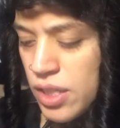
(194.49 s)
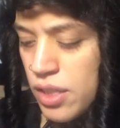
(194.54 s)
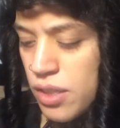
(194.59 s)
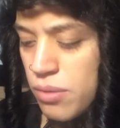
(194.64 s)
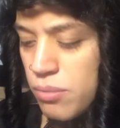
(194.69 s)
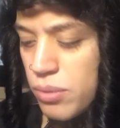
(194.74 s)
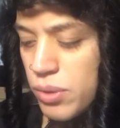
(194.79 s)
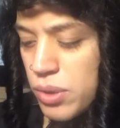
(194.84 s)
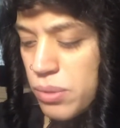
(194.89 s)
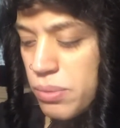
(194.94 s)

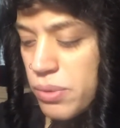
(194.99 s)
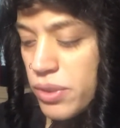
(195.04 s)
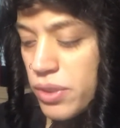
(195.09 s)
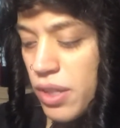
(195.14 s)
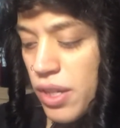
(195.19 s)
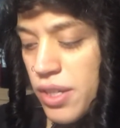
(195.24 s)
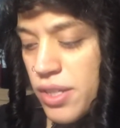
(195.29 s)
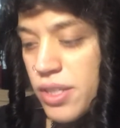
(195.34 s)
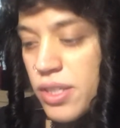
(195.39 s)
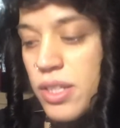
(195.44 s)
multiple
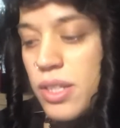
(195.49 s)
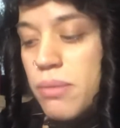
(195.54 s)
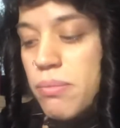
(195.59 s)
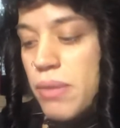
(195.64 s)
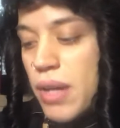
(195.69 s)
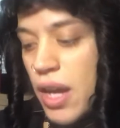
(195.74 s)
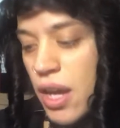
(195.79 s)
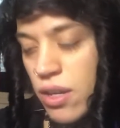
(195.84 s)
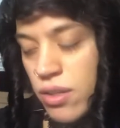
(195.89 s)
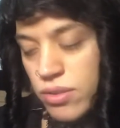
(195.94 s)
cards come
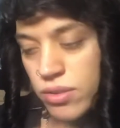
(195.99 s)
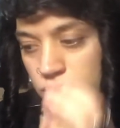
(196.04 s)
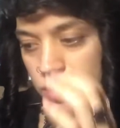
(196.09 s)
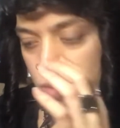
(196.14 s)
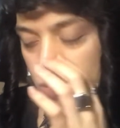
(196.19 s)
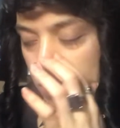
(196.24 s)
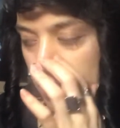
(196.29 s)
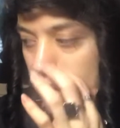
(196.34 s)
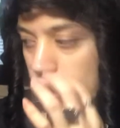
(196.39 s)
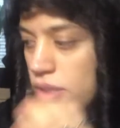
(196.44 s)
out,
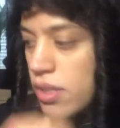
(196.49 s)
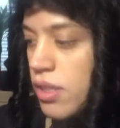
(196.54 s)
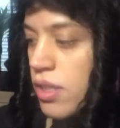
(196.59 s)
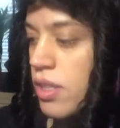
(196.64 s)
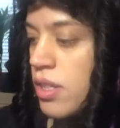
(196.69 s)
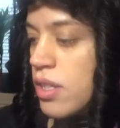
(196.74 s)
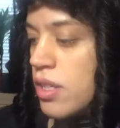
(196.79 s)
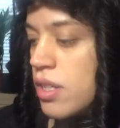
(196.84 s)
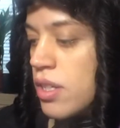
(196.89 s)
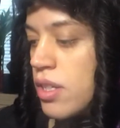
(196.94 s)

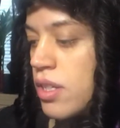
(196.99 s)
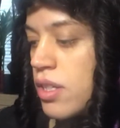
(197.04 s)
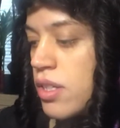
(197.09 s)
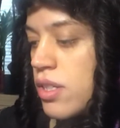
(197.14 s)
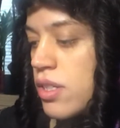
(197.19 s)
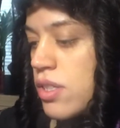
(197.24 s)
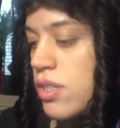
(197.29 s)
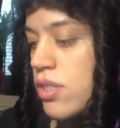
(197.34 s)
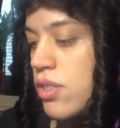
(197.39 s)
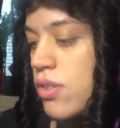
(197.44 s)

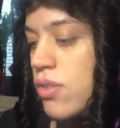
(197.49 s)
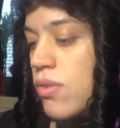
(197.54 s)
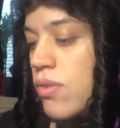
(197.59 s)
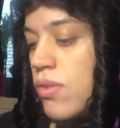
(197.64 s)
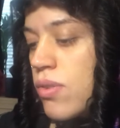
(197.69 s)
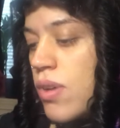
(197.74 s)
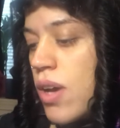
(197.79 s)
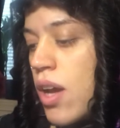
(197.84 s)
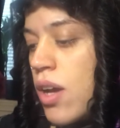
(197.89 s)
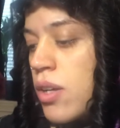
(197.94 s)

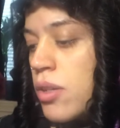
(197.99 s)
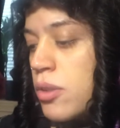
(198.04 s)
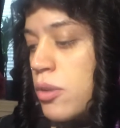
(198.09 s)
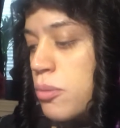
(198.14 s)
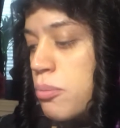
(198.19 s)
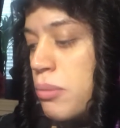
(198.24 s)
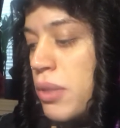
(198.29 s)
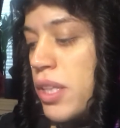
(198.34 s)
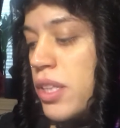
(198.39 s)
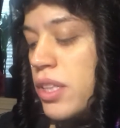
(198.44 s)
so I'll
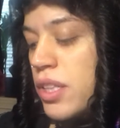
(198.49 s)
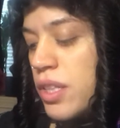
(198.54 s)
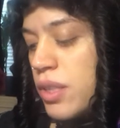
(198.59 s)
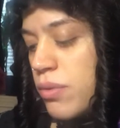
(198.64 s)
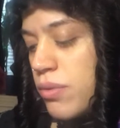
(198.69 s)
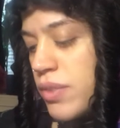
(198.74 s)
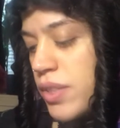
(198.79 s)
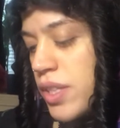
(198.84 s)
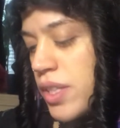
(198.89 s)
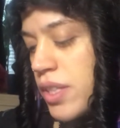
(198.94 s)
mainly
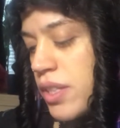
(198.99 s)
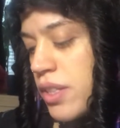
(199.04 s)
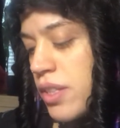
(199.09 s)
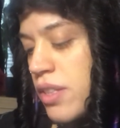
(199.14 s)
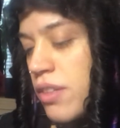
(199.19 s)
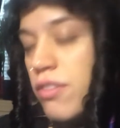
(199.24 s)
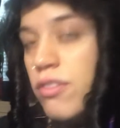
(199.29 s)
read the